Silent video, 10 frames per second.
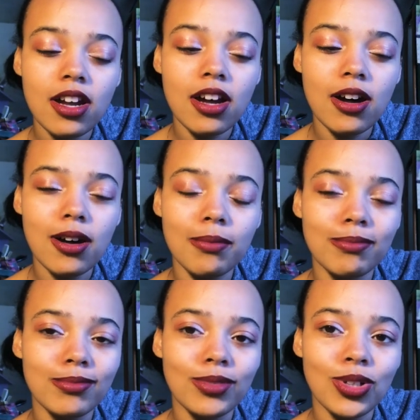
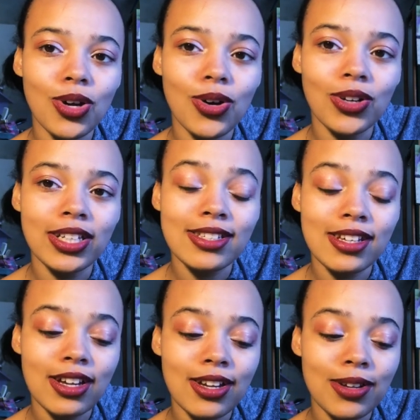it's
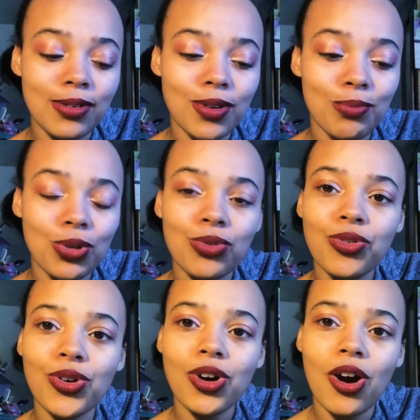a
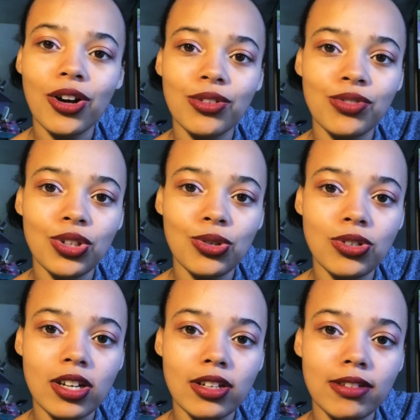beautiful card of
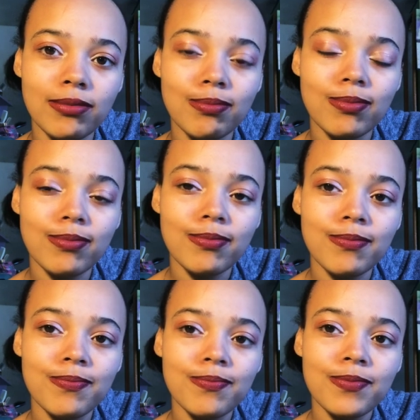union.
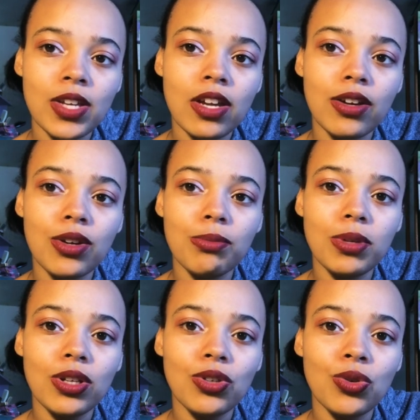It could be
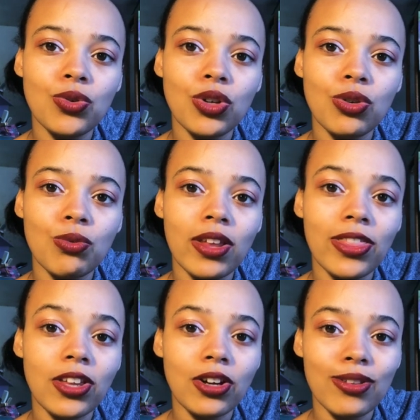union with
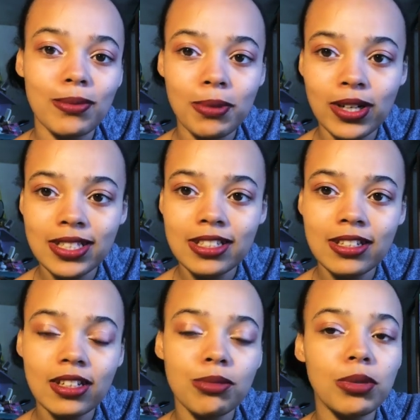another person.
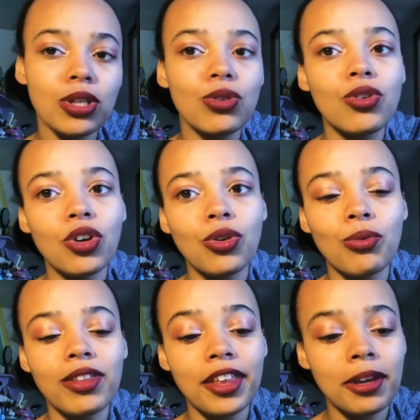It could be union
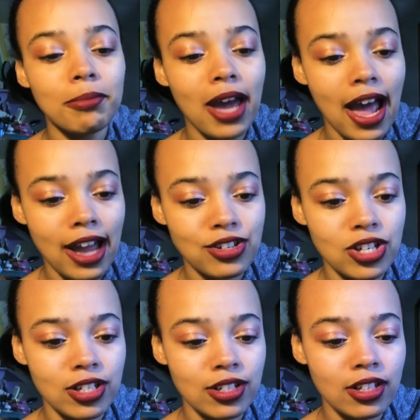with a
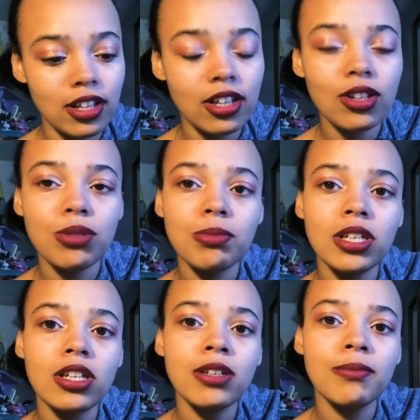passion. It could
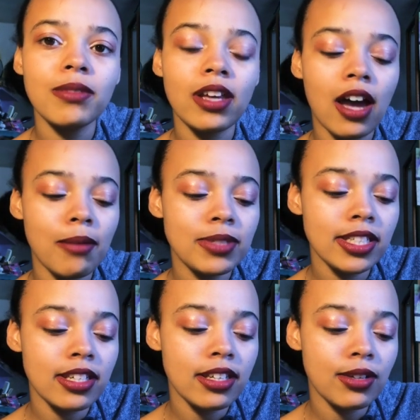be, I'm
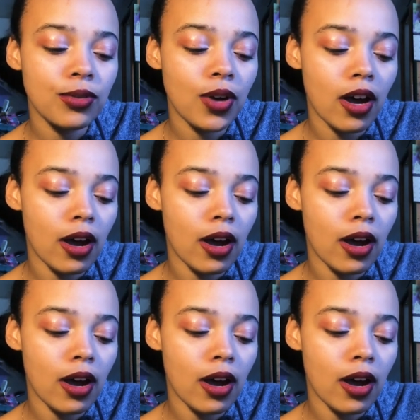seeing,